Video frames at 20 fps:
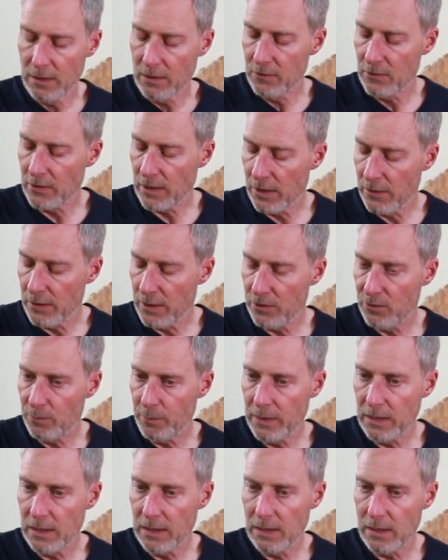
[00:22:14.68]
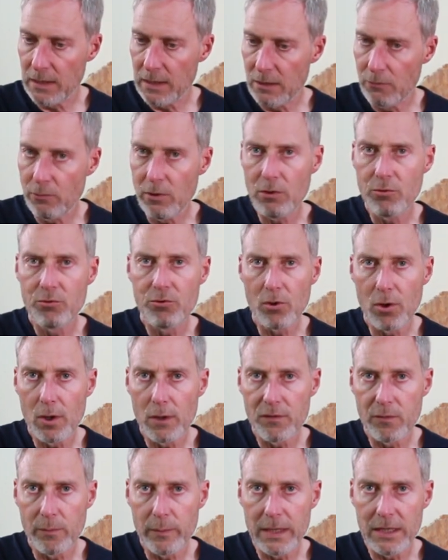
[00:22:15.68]
So it's been a, a real joy
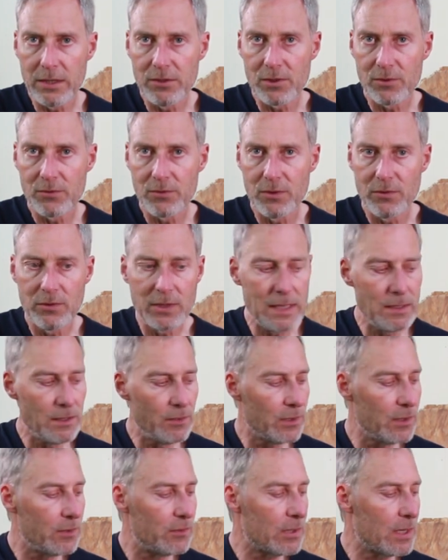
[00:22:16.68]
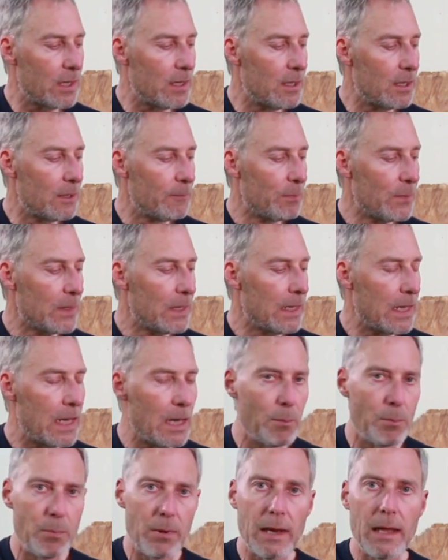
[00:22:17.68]
for me just to take this guitar,
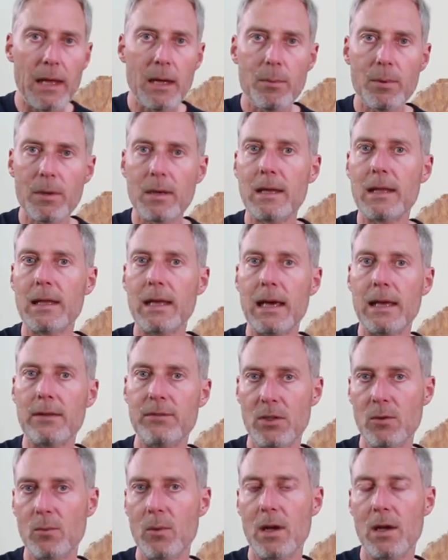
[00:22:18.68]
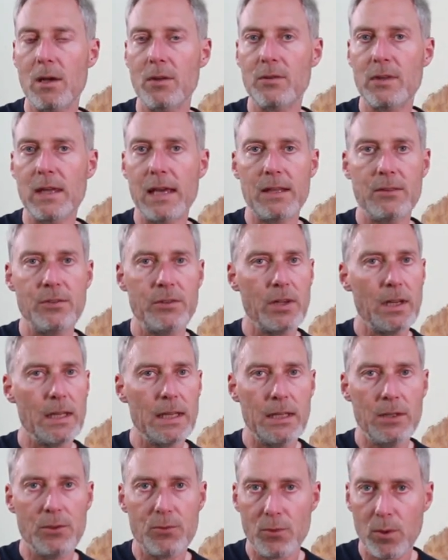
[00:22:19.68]
unplayable as it was, and turn
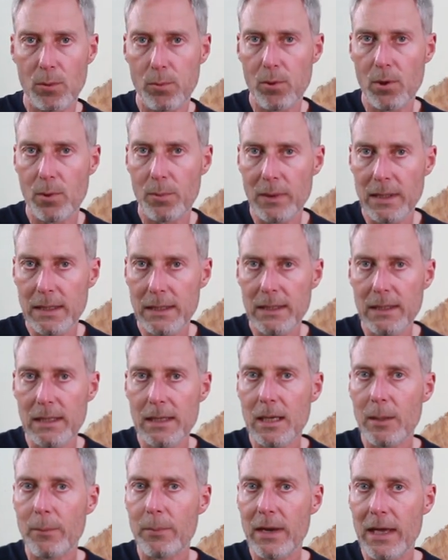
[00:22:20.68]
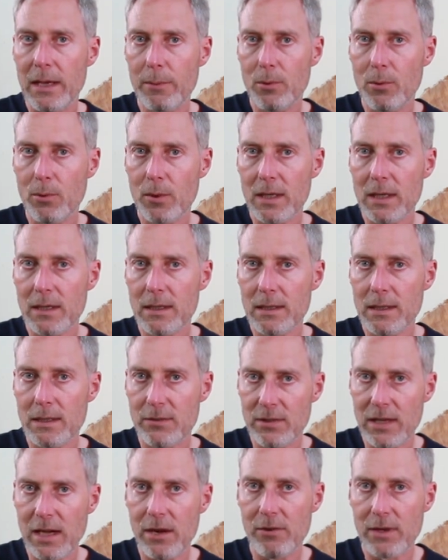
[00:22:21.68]
it into a properly playable
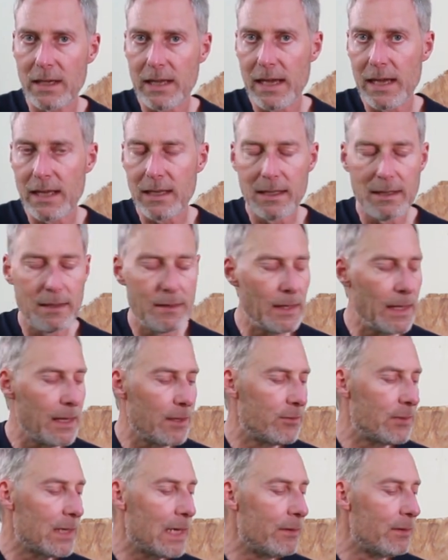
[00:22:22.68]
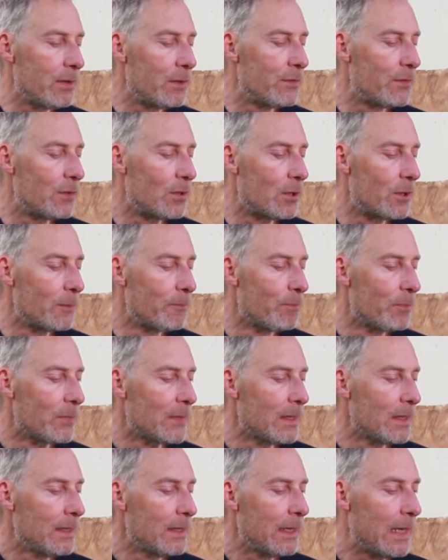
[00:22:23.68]
guitar again. And thanks David for
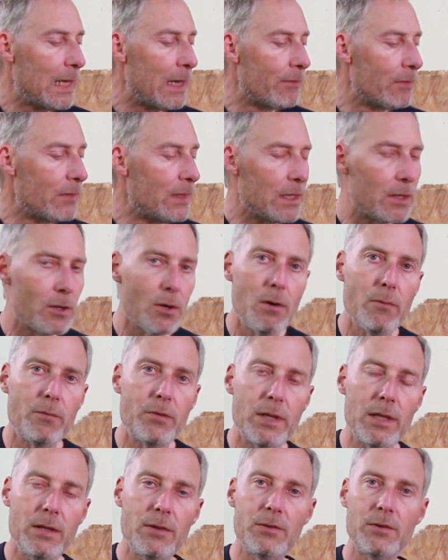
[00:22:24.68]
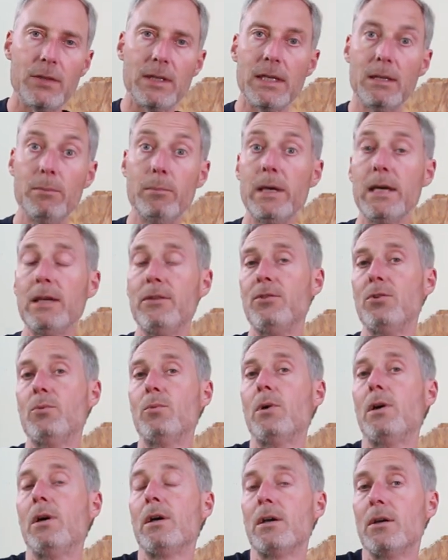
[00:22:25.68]
having the confidence in me to
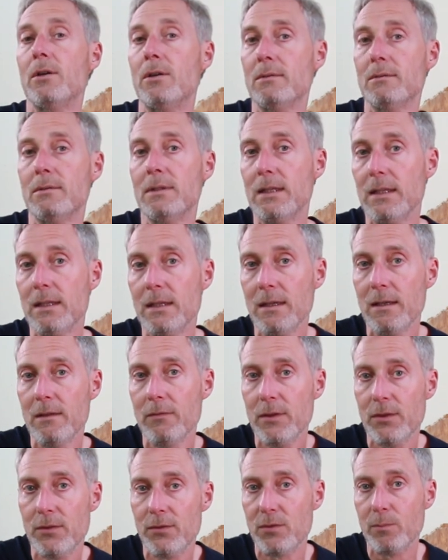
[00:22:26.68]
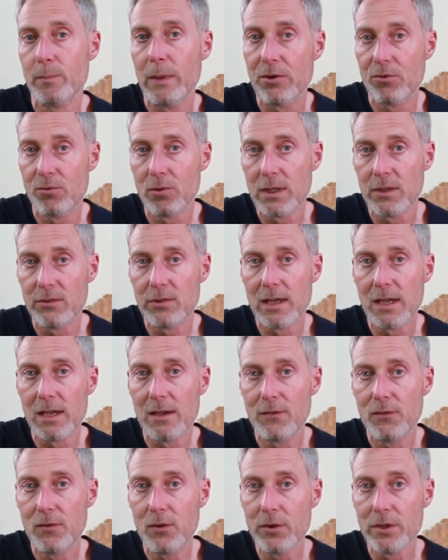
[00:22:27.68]
work on this special
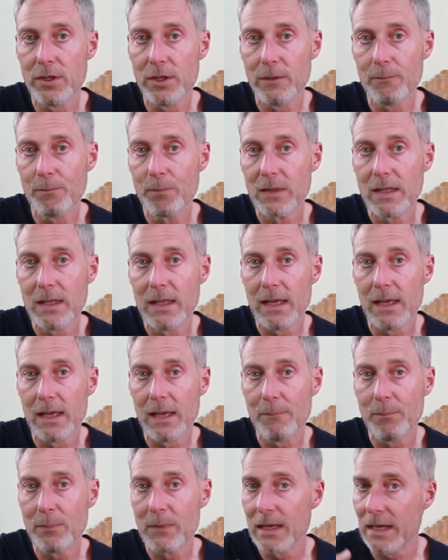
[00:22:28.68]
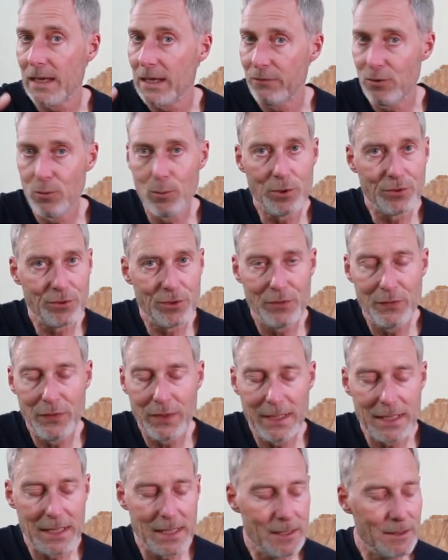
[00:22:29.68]
guitar for you. Um, and if you watch this
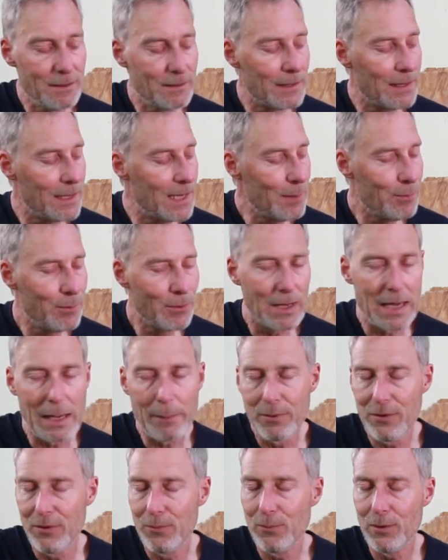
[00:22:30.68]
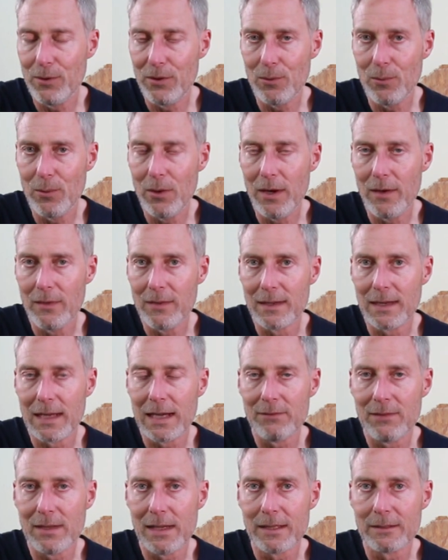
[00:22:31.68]
video, I hope you're happy with the work that
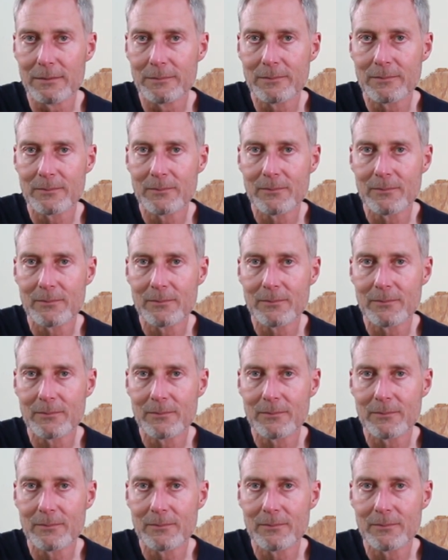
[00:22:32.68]
I've done.